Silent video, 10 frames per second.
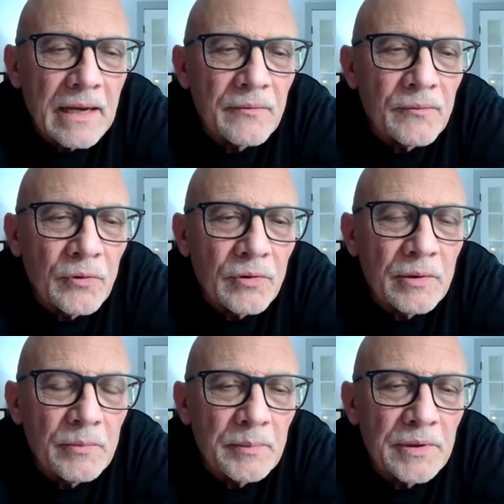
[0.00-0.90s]
a full
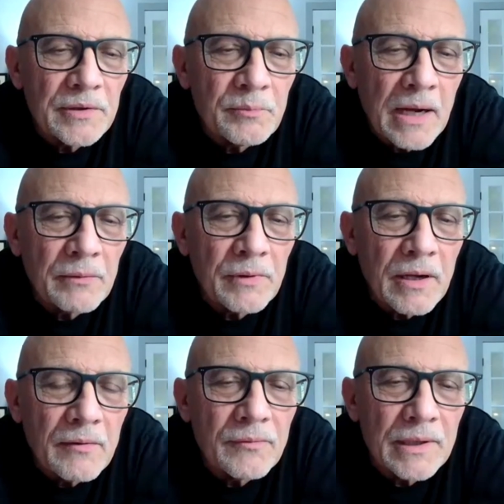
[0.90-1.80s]
commitment to my
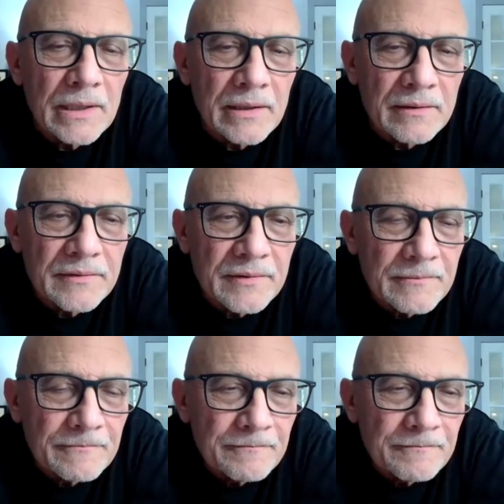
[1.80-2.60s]
recovery is,